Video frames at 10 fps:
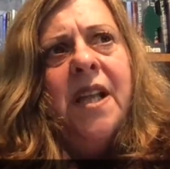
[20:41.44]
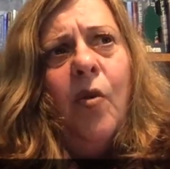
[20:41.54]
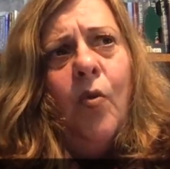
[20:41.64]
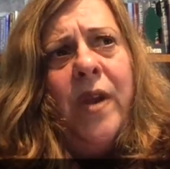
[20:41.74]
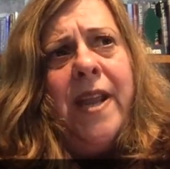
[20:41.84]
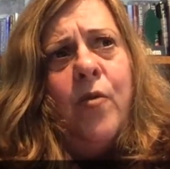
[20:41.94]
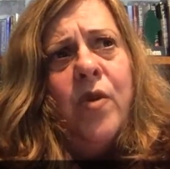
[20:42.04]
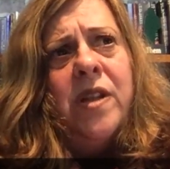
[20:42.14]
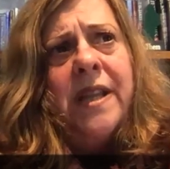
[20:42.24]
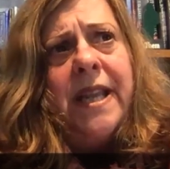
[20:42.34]
Wee
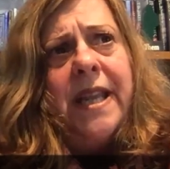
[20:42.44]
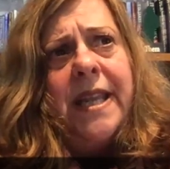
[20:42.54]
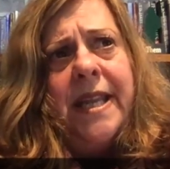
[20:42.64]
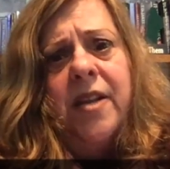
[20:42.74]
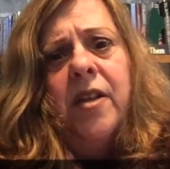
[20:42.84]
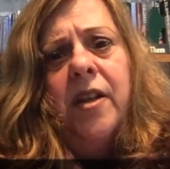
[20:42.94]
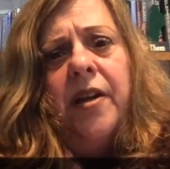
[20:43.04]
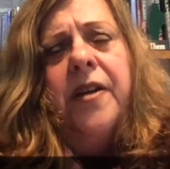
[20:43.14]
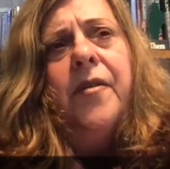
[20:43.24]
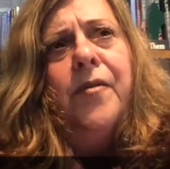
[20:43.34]
Willie
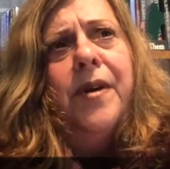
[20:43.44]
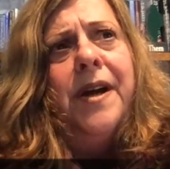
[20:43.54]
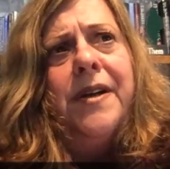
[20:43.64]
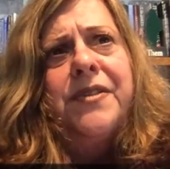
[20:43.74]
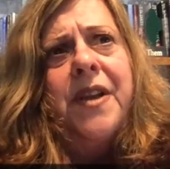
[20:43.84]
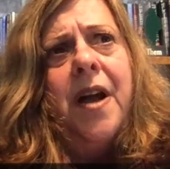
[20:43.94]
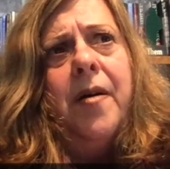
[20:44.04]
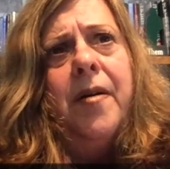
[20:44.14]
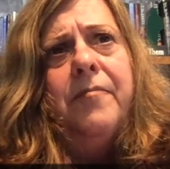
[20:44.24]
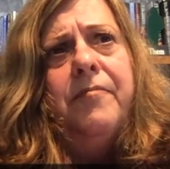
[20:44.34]
Keeler was
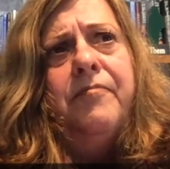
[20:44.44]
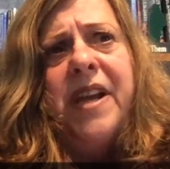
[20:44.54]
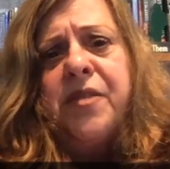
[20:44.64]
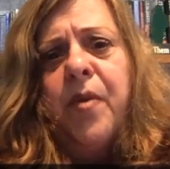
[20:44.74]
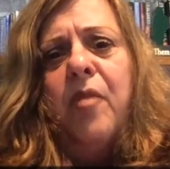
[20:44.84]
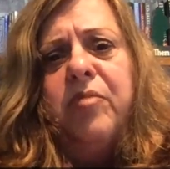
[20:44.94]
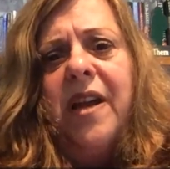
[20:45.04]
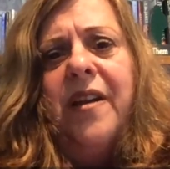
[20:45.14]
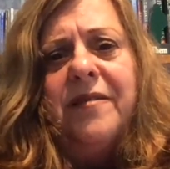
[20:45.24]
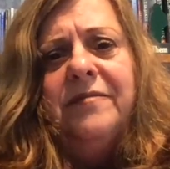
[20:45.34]
a baseball
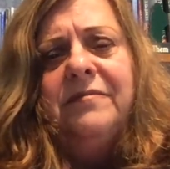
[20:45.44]
player